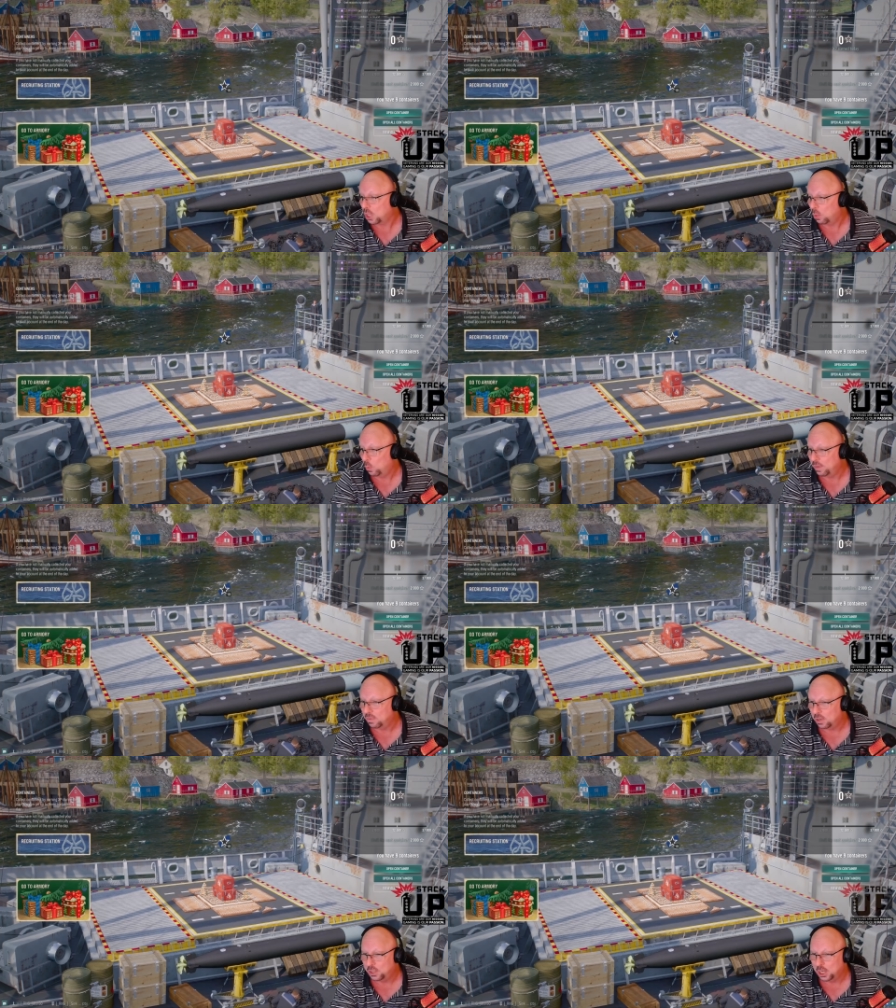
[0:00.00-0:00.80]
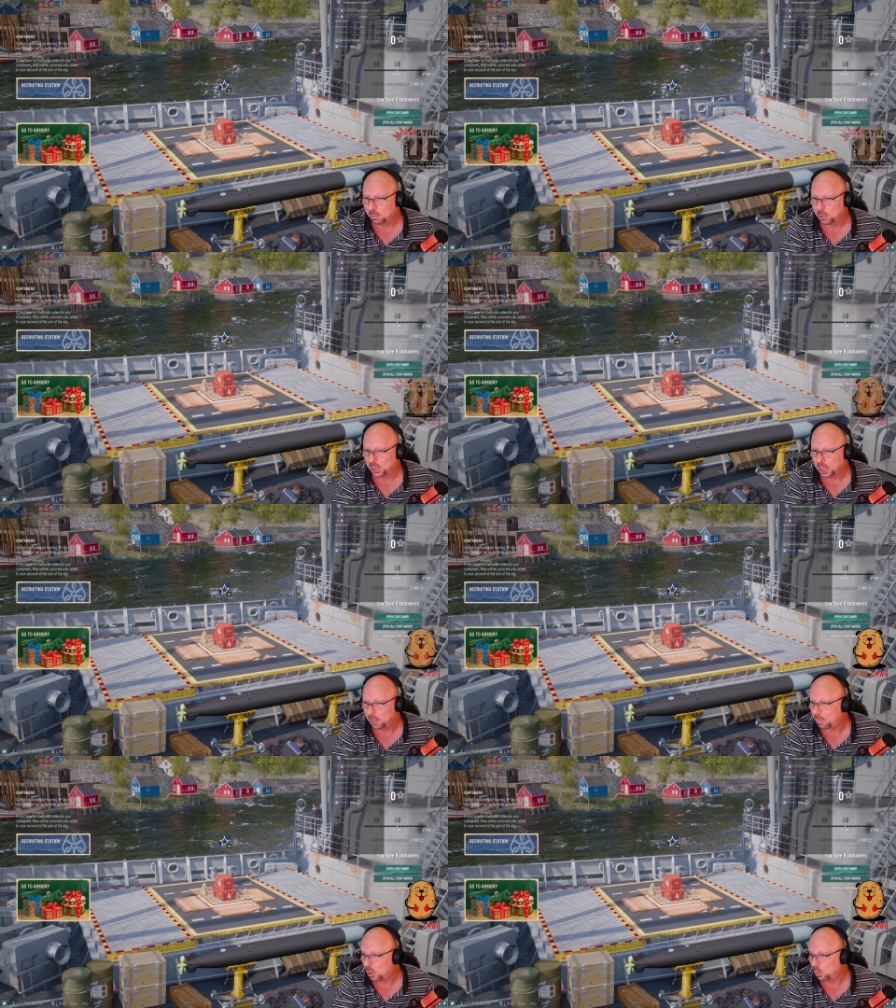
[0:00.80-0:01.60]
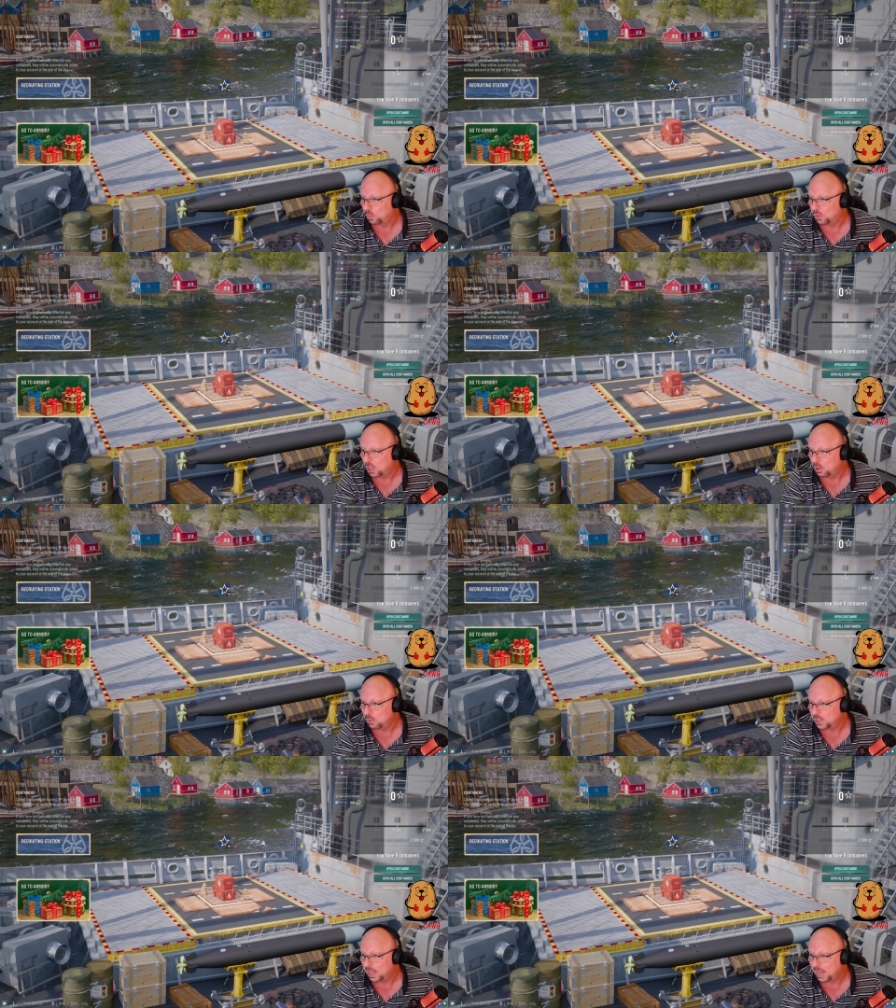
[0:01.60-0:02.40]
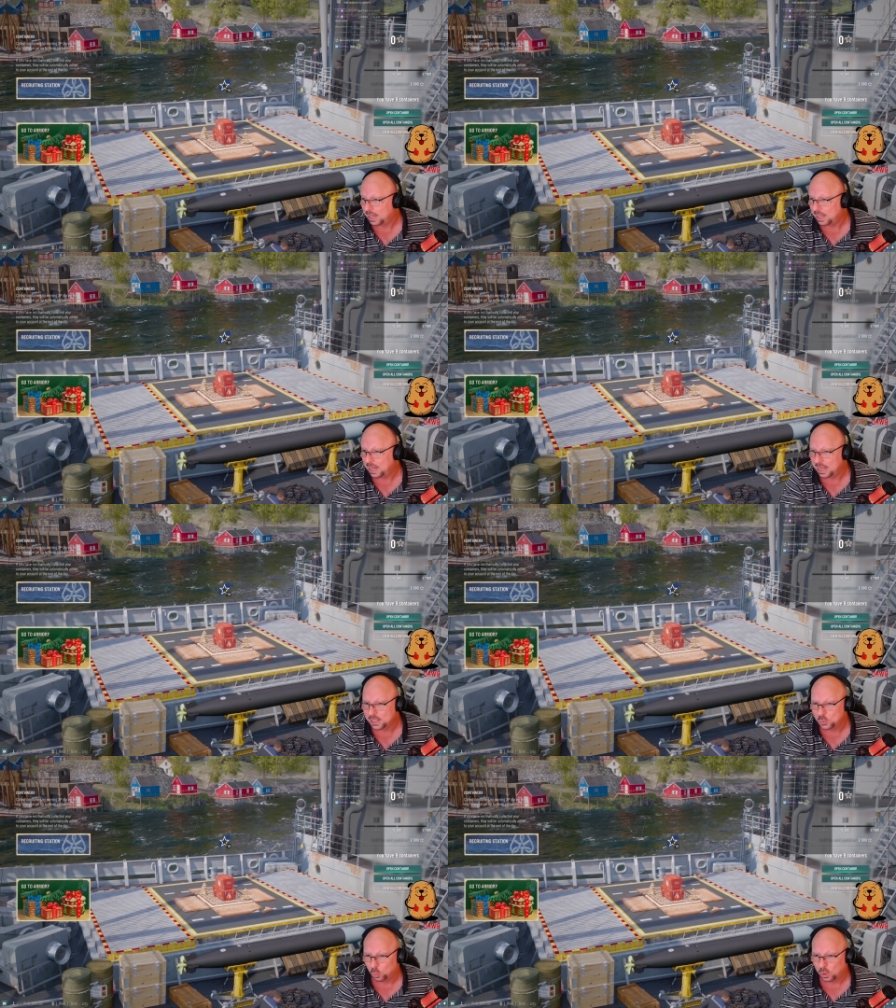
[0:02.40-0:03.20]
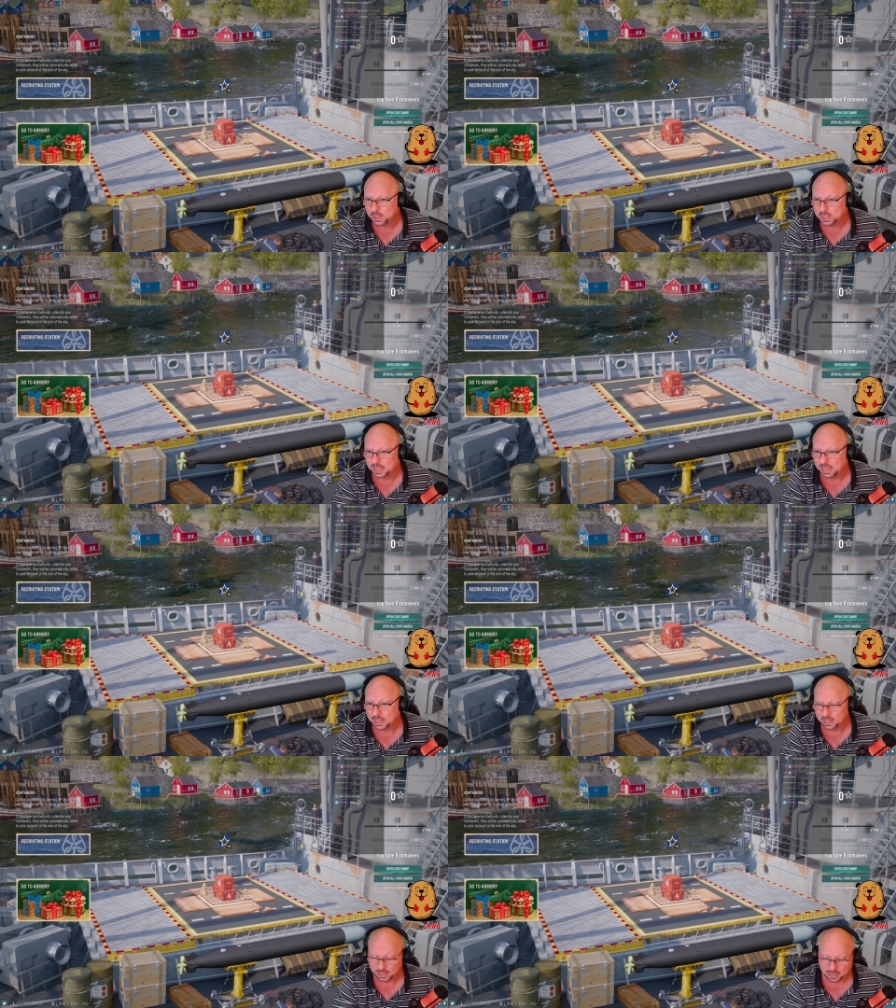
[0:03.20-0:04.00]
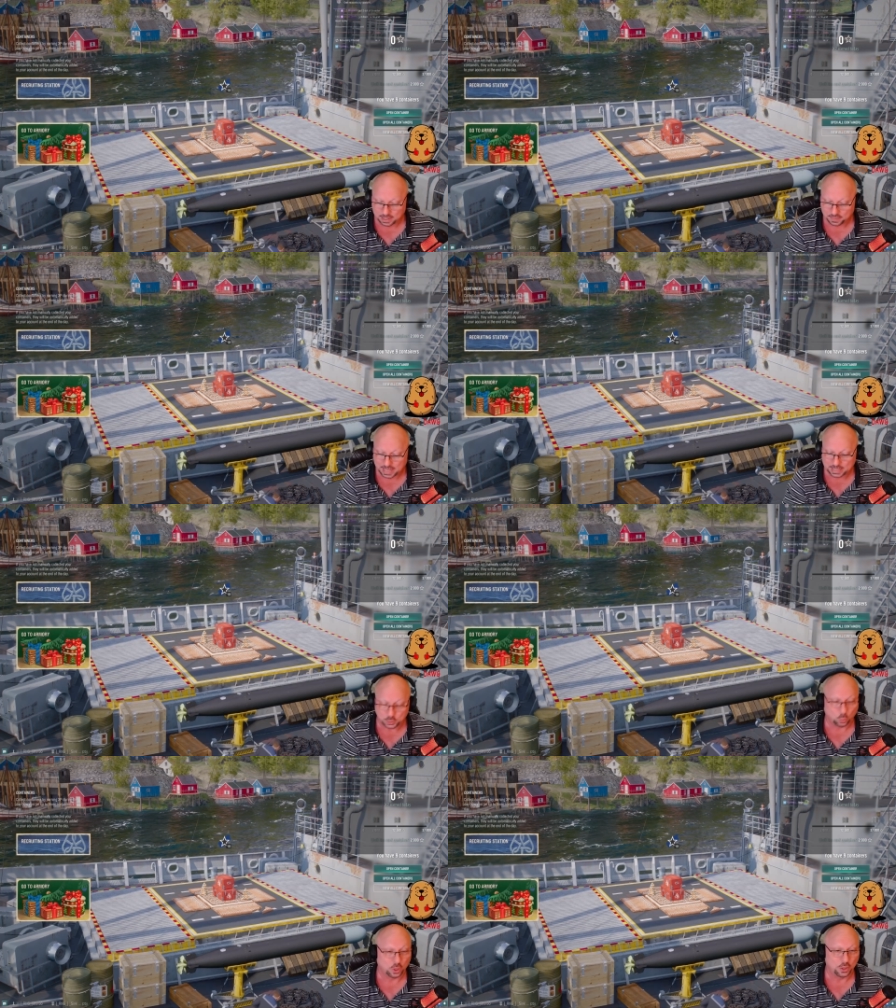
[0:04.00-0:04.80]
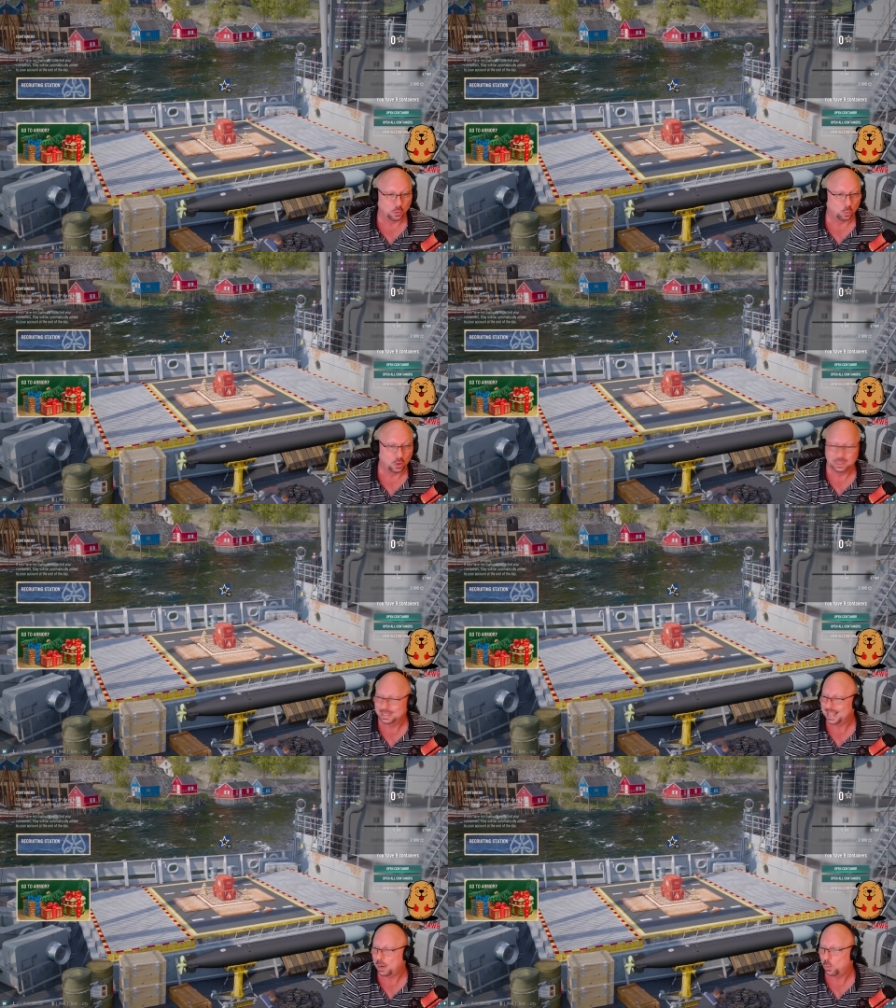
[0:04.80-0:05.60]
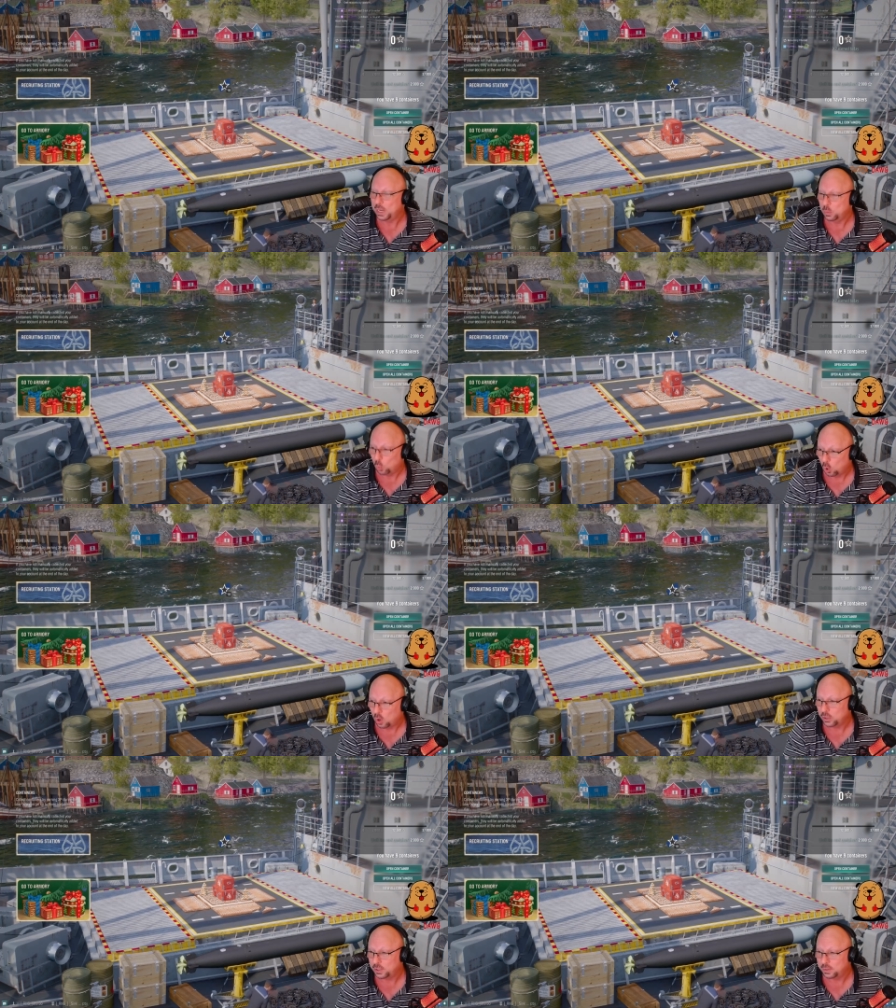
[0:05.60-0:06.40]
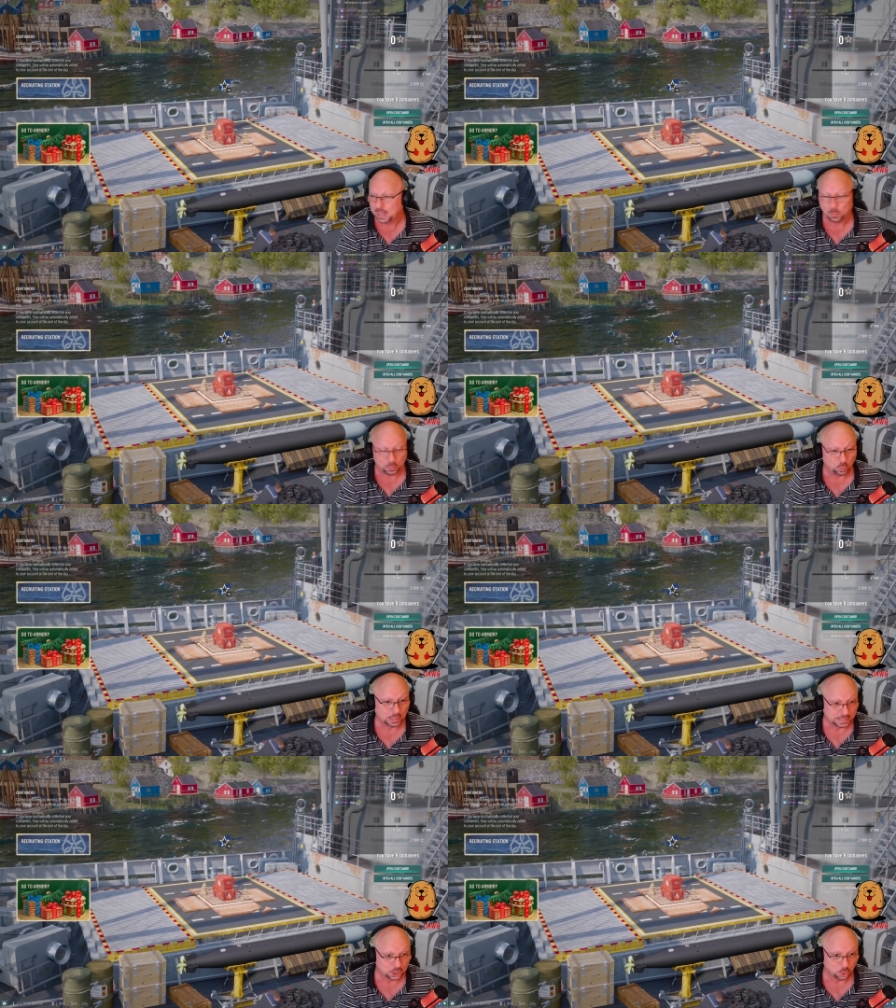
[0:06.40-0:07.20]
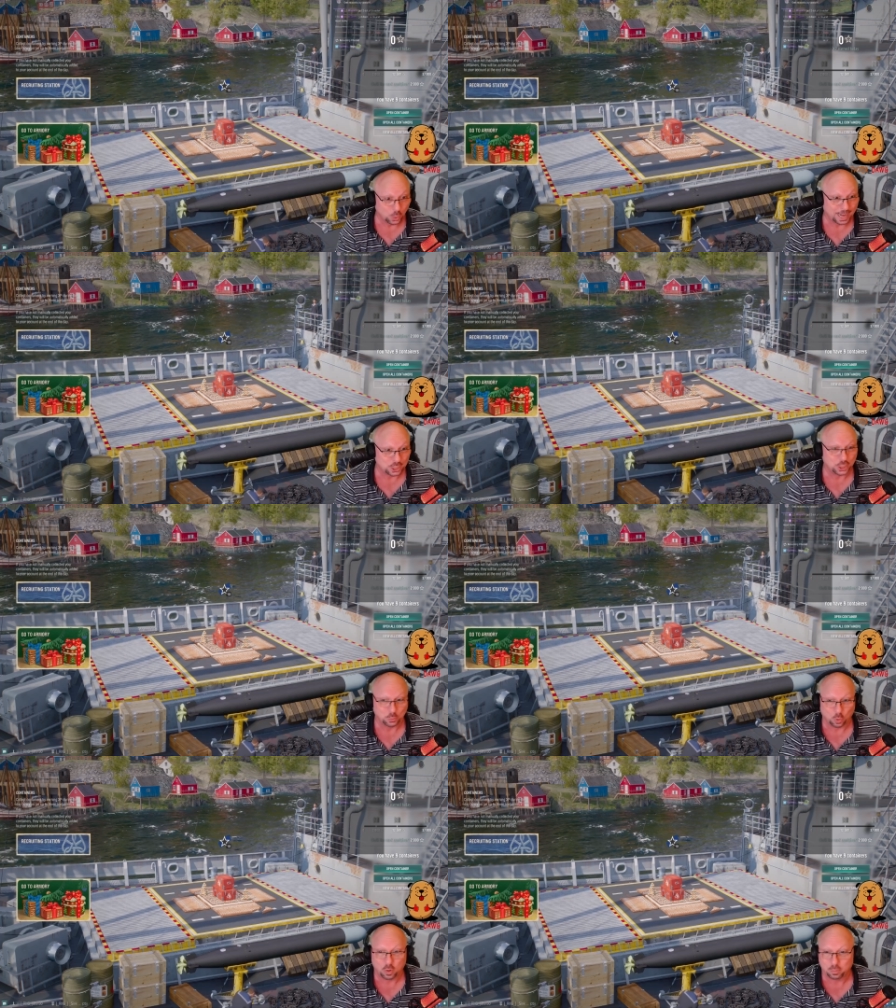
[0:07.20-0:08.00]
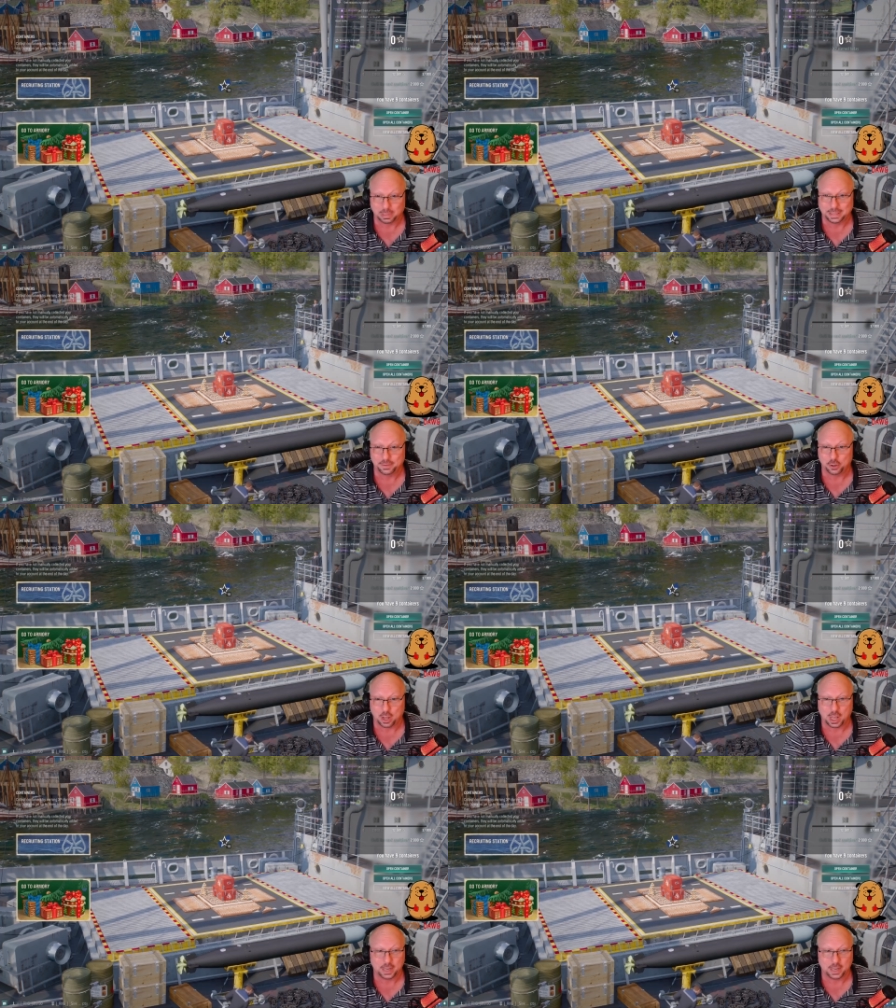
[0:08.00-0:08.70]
We've doubled up on those. Heck yes. Once again, that is one of the ones that we want, that we really do actually want, believe it or not.